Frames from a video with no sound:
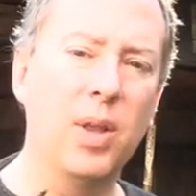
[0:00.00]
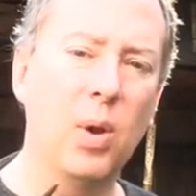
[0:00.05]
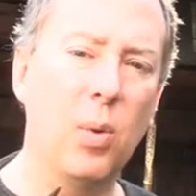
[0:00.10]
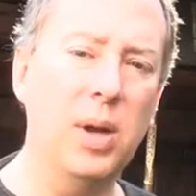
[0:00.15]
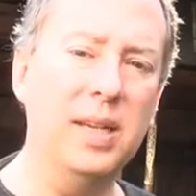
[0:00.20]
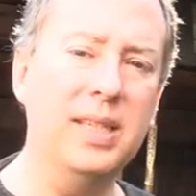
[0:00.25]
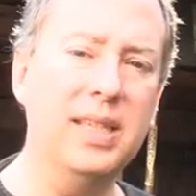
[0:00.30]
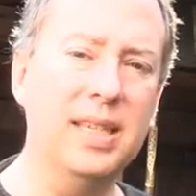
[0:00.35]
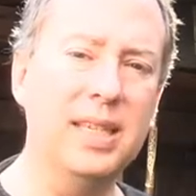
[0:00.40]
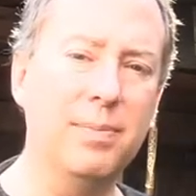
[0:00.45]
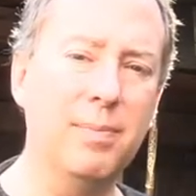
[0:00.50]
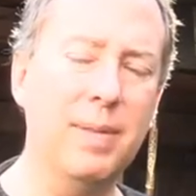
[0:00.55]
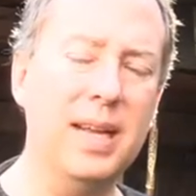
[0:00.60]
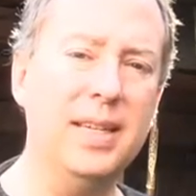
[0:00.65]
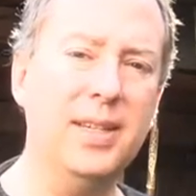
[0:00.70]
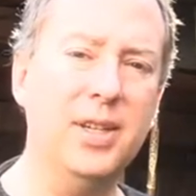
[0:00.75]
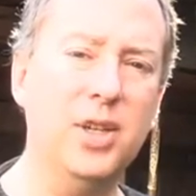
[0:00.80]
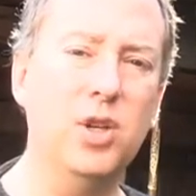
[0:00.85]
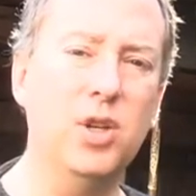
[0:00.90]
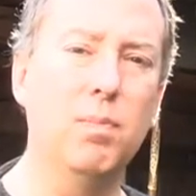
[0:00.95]
which is
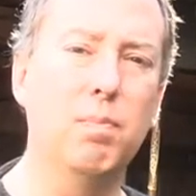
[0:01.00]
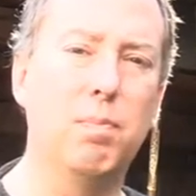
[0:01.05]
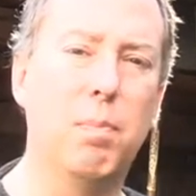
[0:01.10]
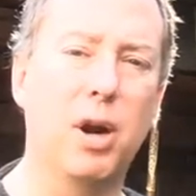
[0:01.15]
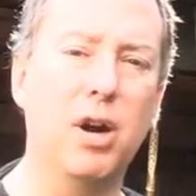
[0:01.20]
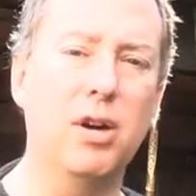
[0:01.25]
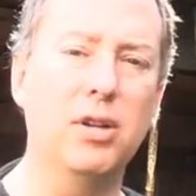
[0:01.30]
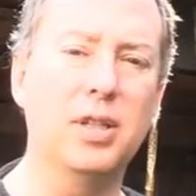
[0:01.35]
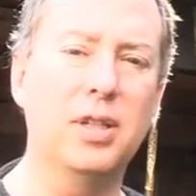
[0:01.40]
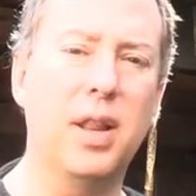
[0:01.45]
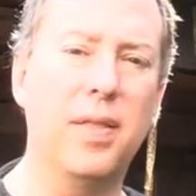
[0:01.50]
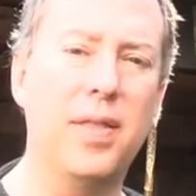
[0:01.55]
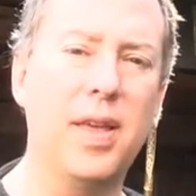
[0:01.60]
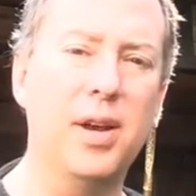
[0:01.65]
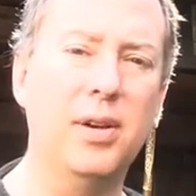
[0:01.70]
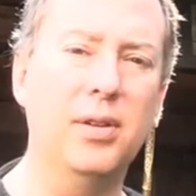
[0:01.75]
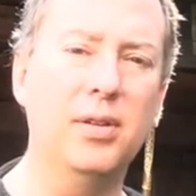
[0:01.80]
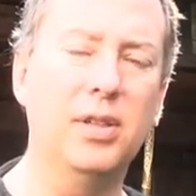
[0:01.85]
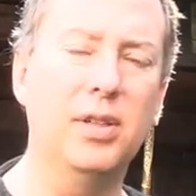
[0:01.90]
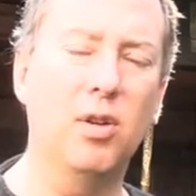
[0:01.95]
meant to burst
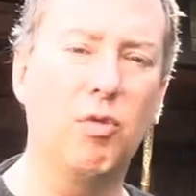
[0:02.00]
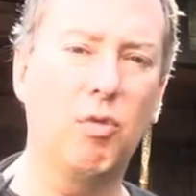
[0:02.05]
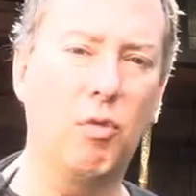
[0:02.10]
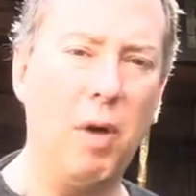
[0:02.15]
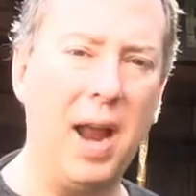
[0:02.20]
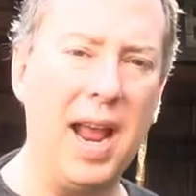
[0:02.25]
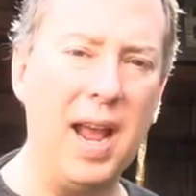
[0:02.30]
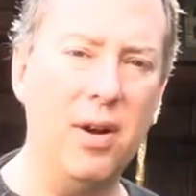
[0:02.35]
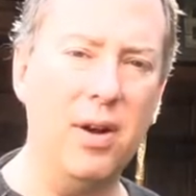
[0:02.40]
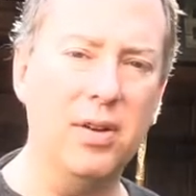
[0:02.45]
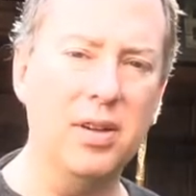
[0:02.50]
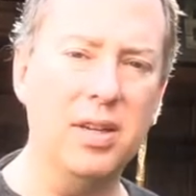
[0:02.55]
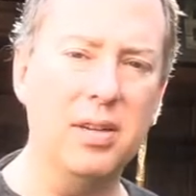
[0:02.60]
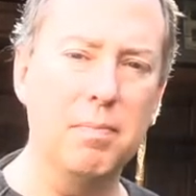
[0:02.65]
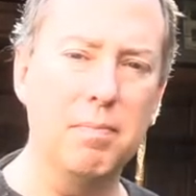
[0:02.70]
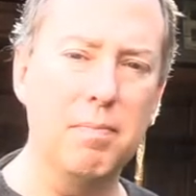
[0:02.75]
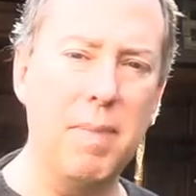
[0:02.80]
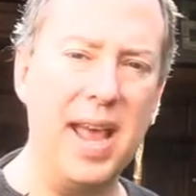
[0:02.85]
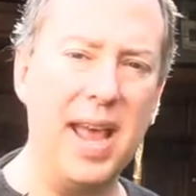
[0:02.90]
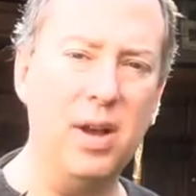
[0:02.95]
those round
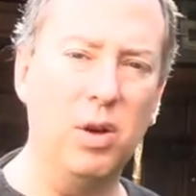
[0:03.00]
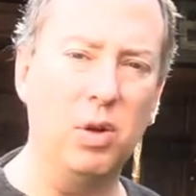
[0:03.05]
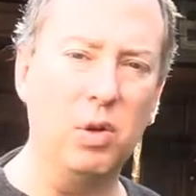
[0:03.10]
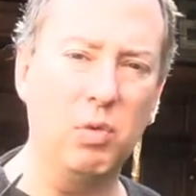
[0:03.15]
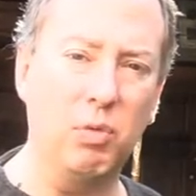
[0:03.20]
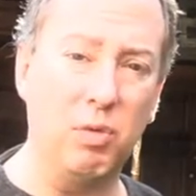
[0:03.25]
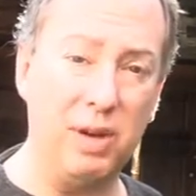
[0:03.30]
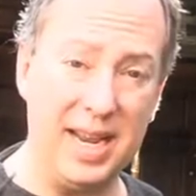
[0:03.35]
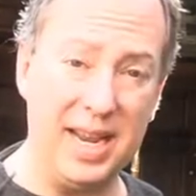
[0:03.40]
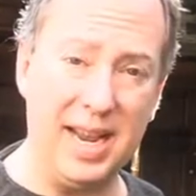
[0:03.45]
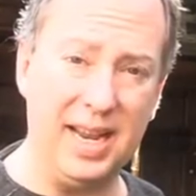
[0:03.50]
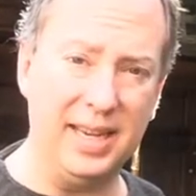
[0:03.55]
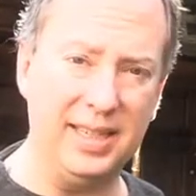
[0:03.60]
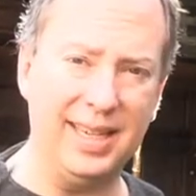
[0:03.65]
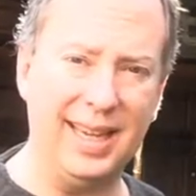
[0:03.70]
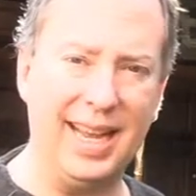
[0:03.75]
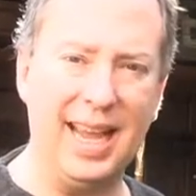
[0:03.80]
mail rings.